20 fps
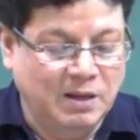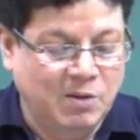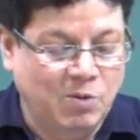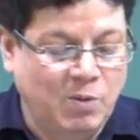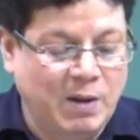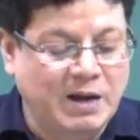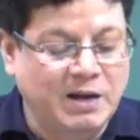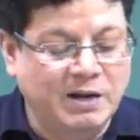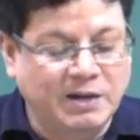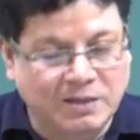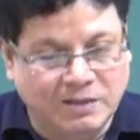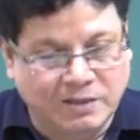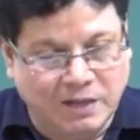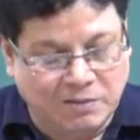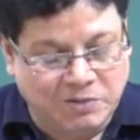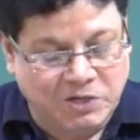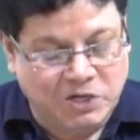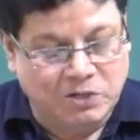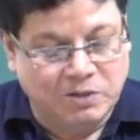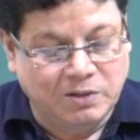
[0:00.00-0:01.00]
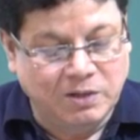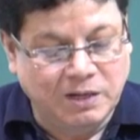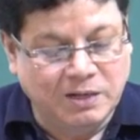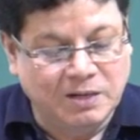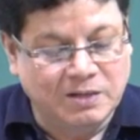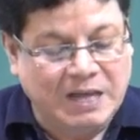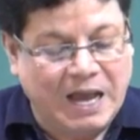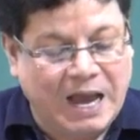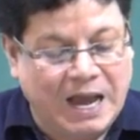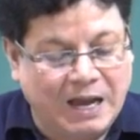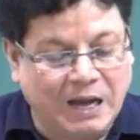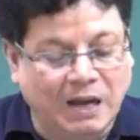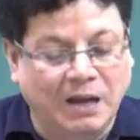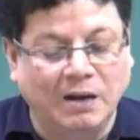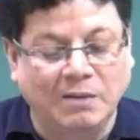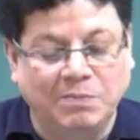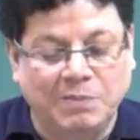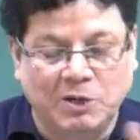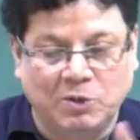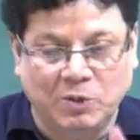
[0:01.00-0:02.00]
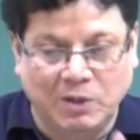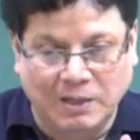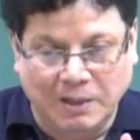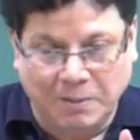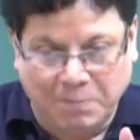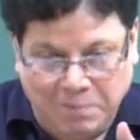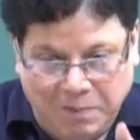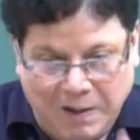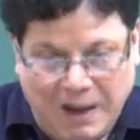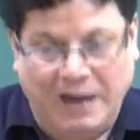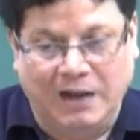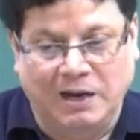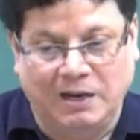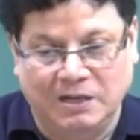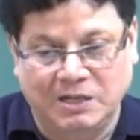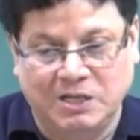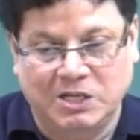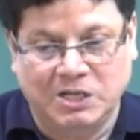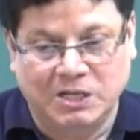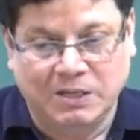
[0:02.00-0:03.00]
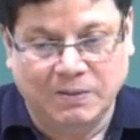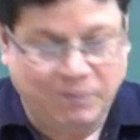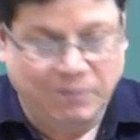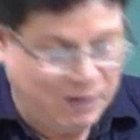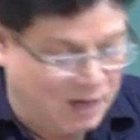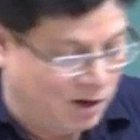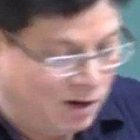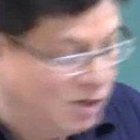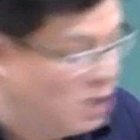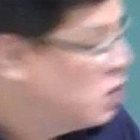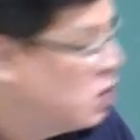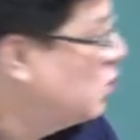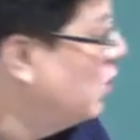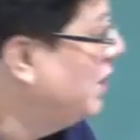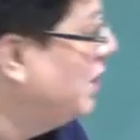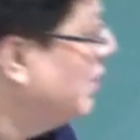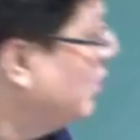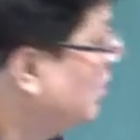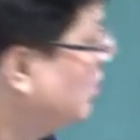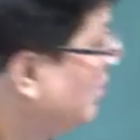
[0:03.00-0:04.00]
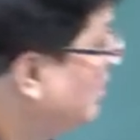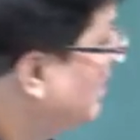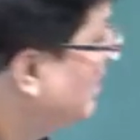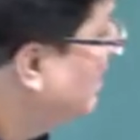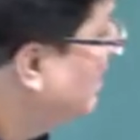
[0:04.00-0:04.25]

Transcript: it is the angle between the planes. I will show you